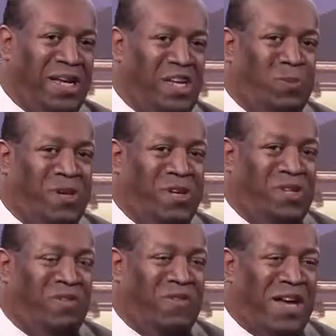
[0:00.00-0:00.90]
is
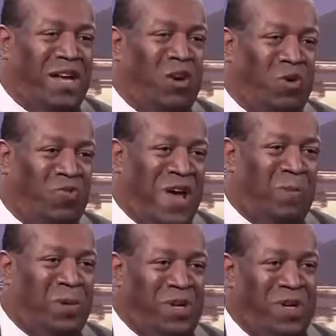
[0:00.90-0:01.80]
because of the fact that
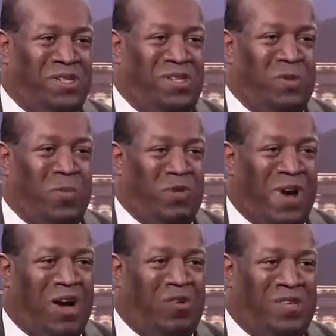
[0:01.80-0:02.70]
OFAC, because it's a
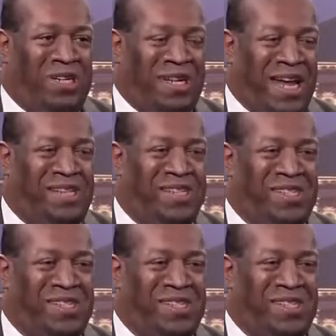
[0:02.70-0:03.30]
bureaucracy, takes